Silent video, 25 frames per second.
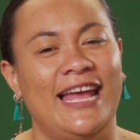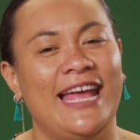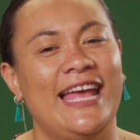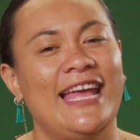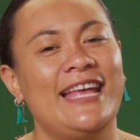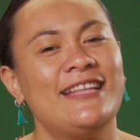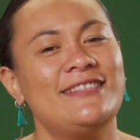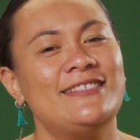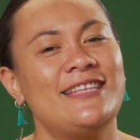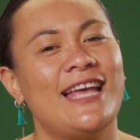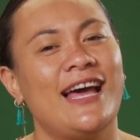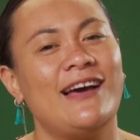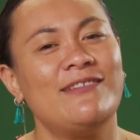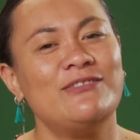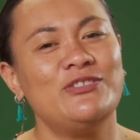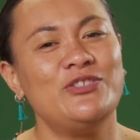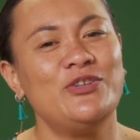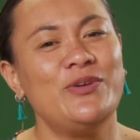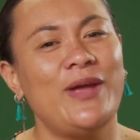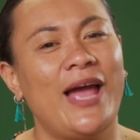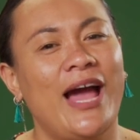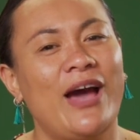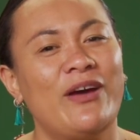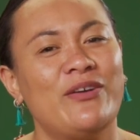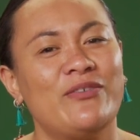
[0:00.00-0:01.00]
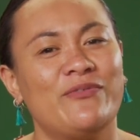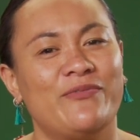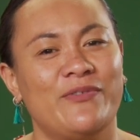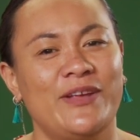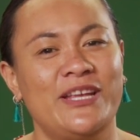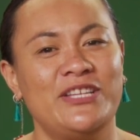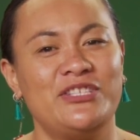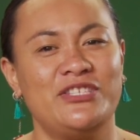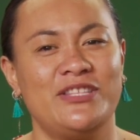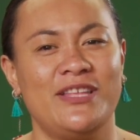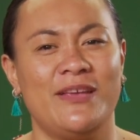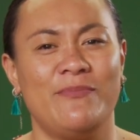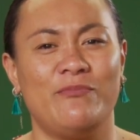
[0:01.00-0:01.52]
It tells you how to
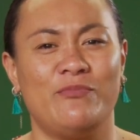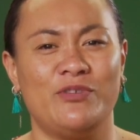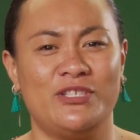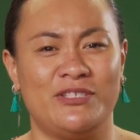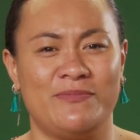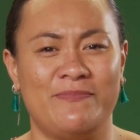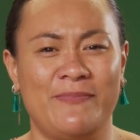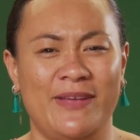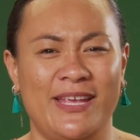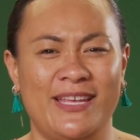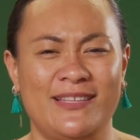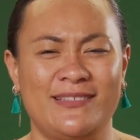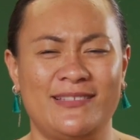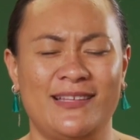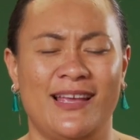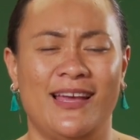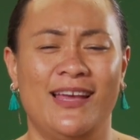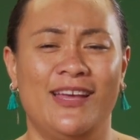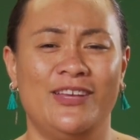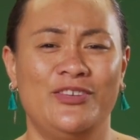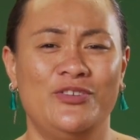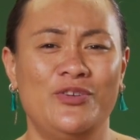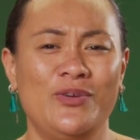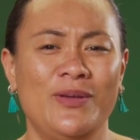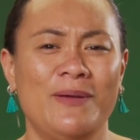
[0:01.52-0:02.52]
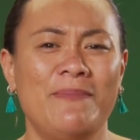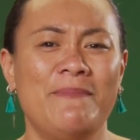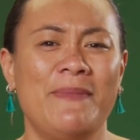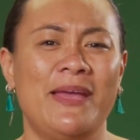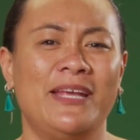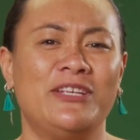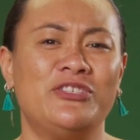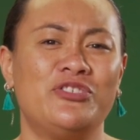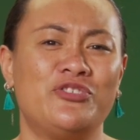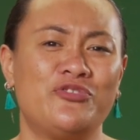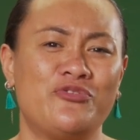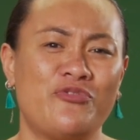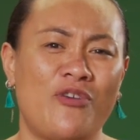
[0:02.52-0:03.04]
reach them, which means you can
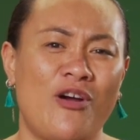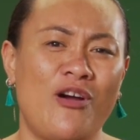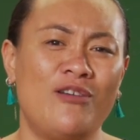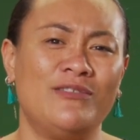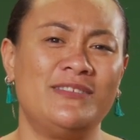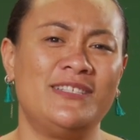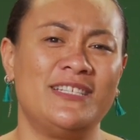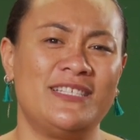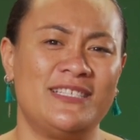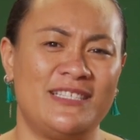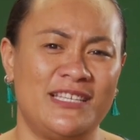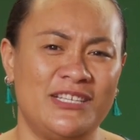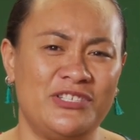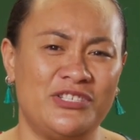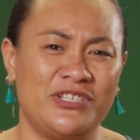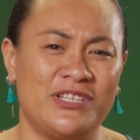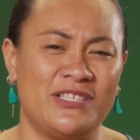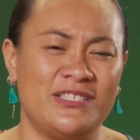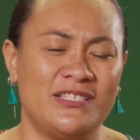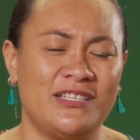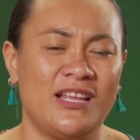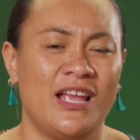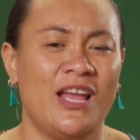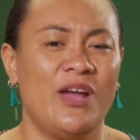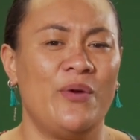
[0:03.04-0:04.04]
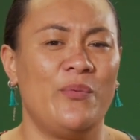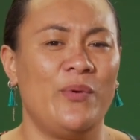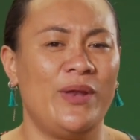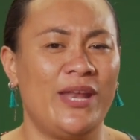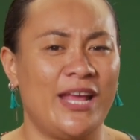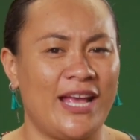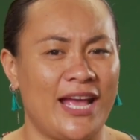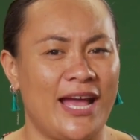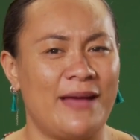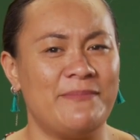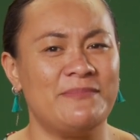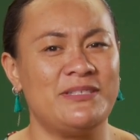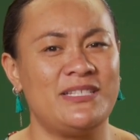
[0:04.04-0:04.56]
make strong decisions when
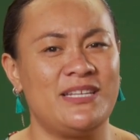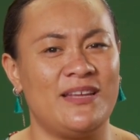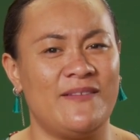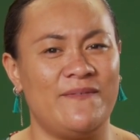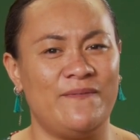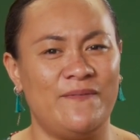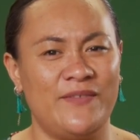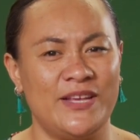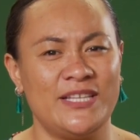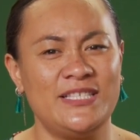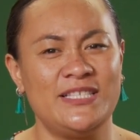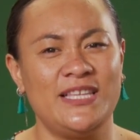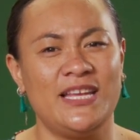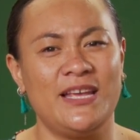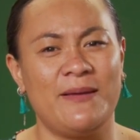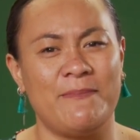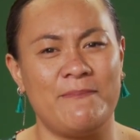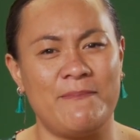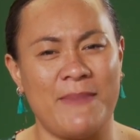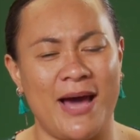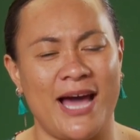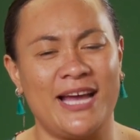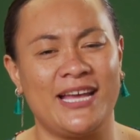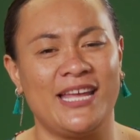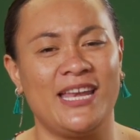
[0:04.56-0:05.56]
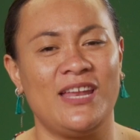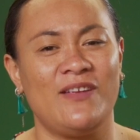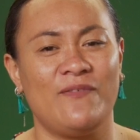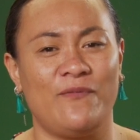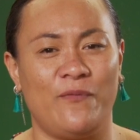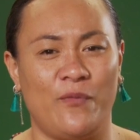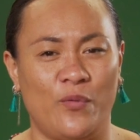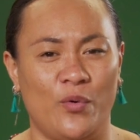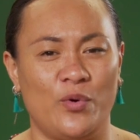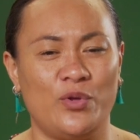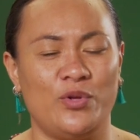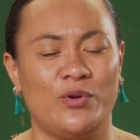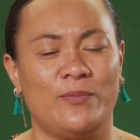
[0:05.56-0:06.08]
it comes to investing in marketing
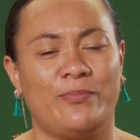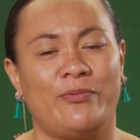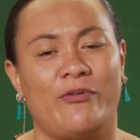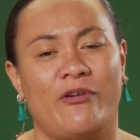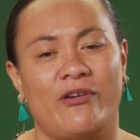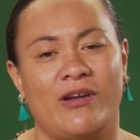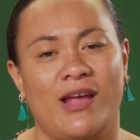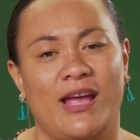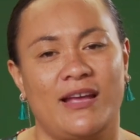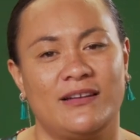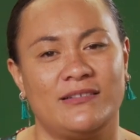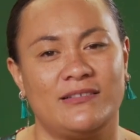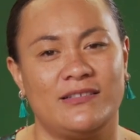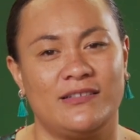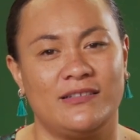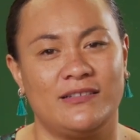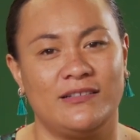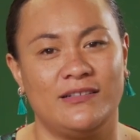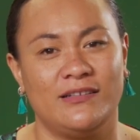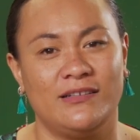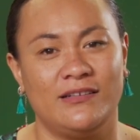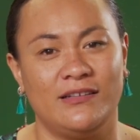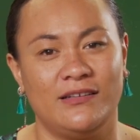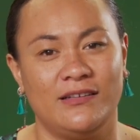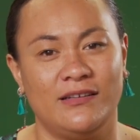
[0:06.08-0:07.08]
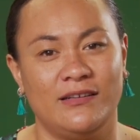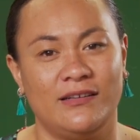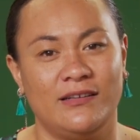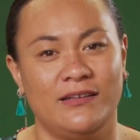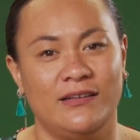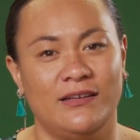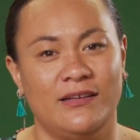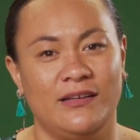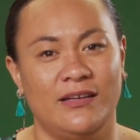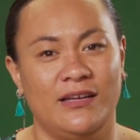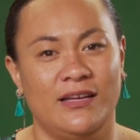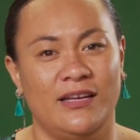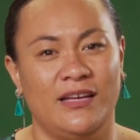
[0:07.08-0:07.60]
for your product.
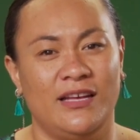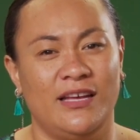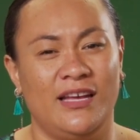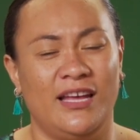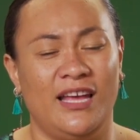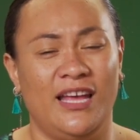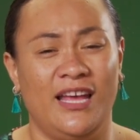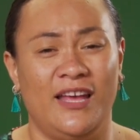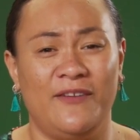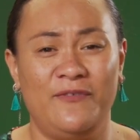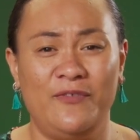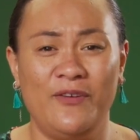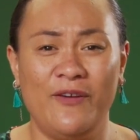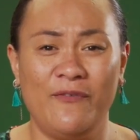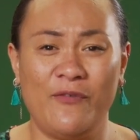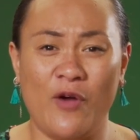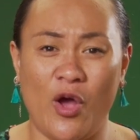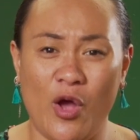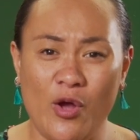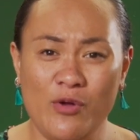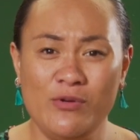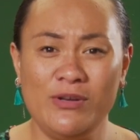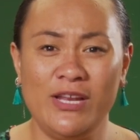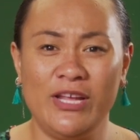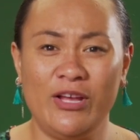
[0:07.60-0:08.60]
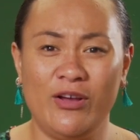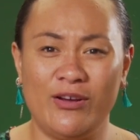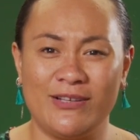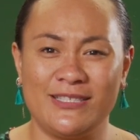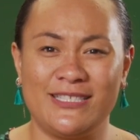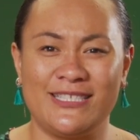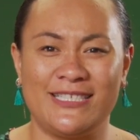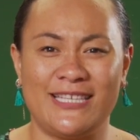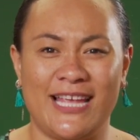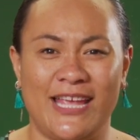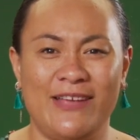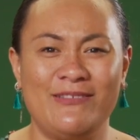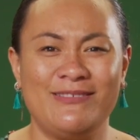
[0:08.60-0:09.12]
If you've only got
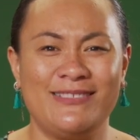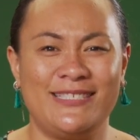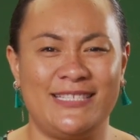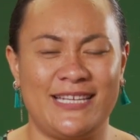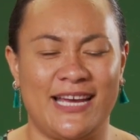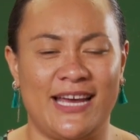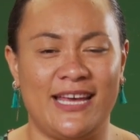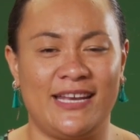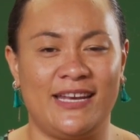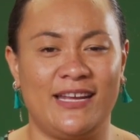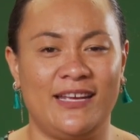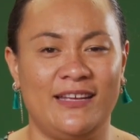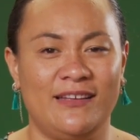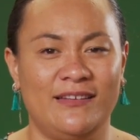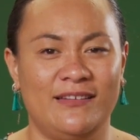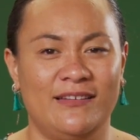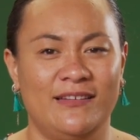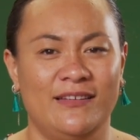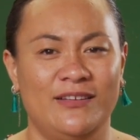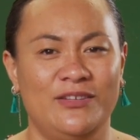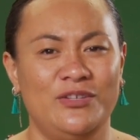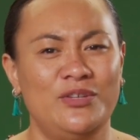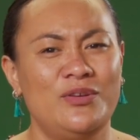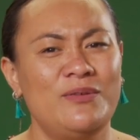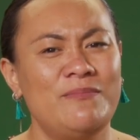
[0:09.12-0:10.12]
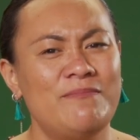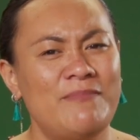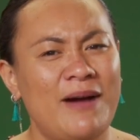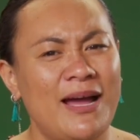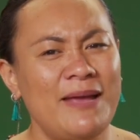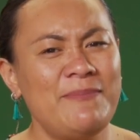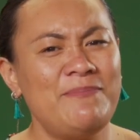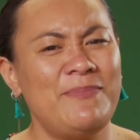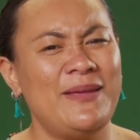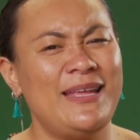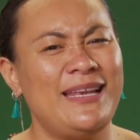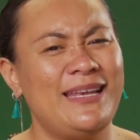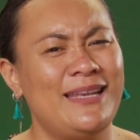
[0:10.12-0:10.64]
sales data, you
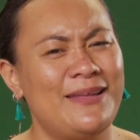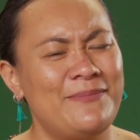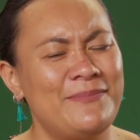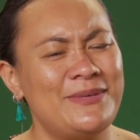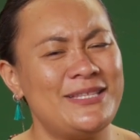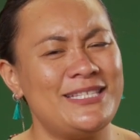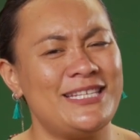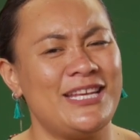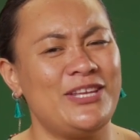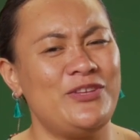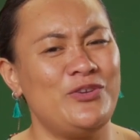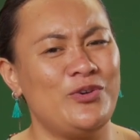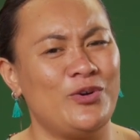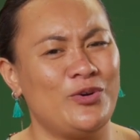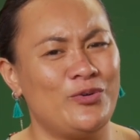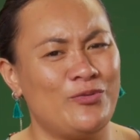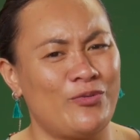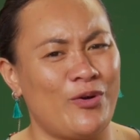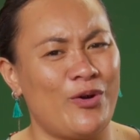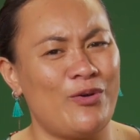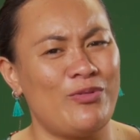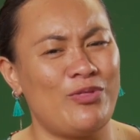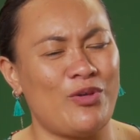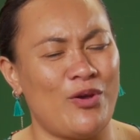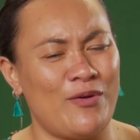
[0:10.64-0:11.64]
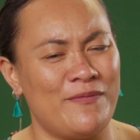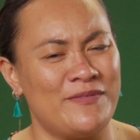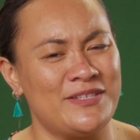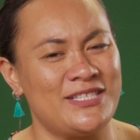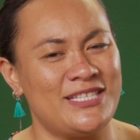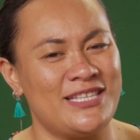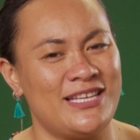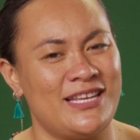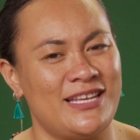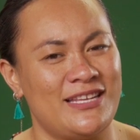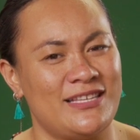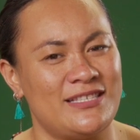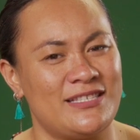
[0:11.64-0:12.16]
might be limiting your growth
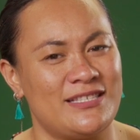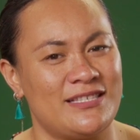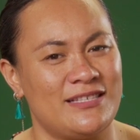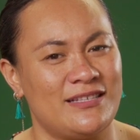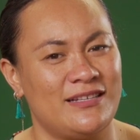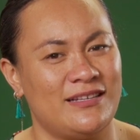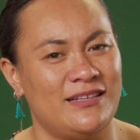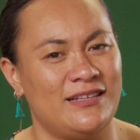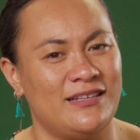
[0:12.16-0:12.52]
overseas.